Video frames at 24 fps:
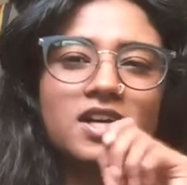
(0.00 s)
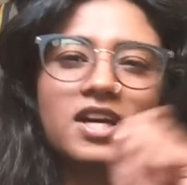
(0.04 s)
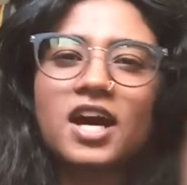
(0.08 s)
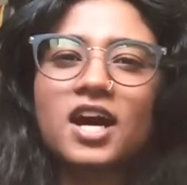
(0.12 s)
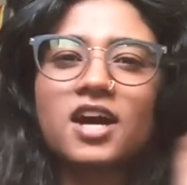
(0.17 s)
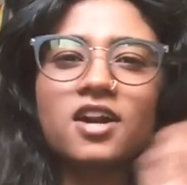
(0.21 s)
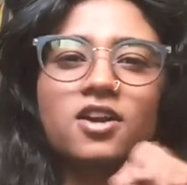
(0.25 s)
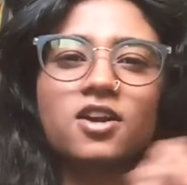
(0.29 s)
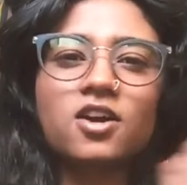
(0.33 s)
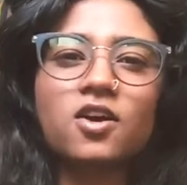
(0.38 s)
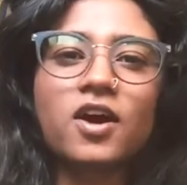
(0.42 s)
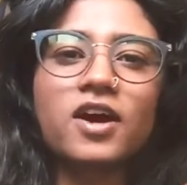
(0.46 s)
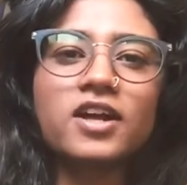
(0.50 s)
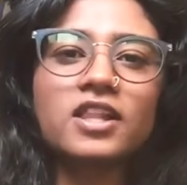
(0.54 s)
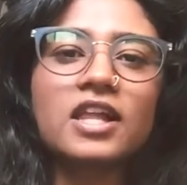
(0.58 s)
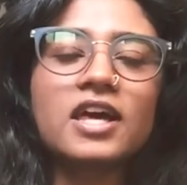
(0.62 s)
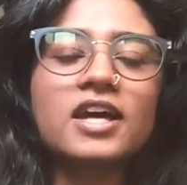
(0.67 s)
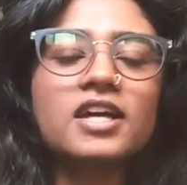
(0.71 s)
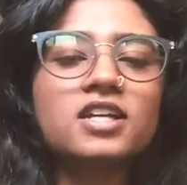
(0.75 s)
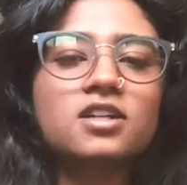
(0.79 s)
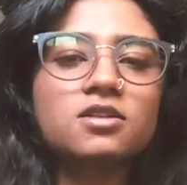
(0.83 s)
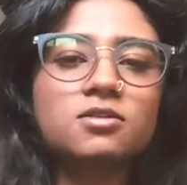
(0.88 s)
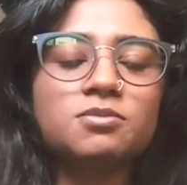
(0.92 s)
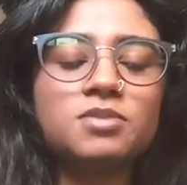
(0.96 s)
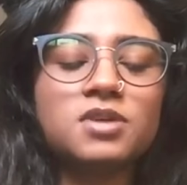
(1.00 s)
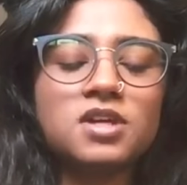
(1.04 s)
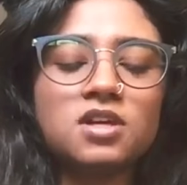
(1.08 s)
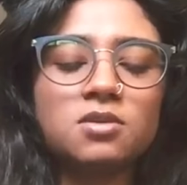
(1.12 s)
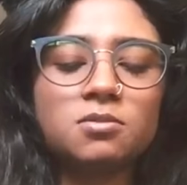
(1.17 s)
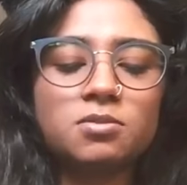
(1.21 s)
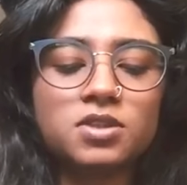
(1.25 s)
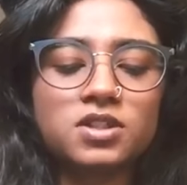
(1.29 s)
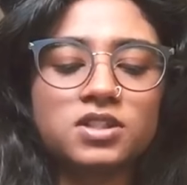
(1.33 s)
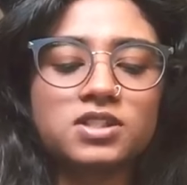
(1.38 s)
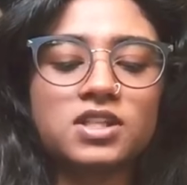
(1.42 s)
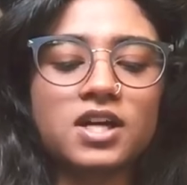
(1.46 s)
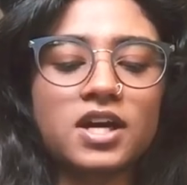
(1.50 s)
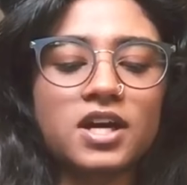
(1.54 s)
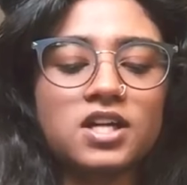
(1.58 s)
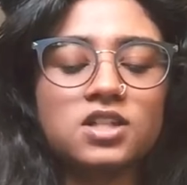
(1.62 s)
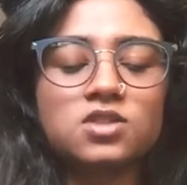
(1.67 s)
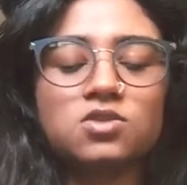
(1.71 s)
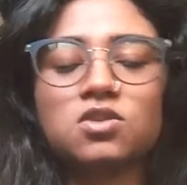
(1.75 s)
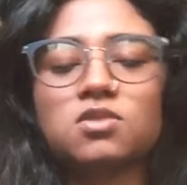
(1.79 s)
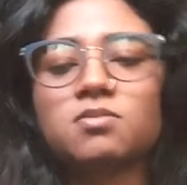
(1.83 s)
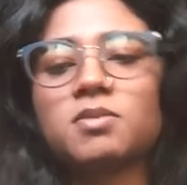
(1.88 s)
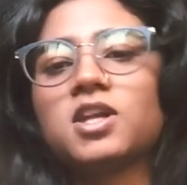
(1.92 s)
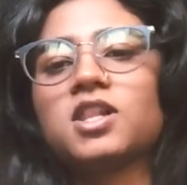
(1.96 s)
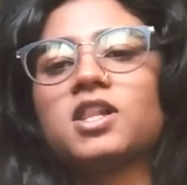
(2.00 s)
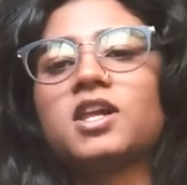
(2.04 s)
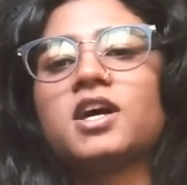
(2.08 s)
I don't know. I like being precise with my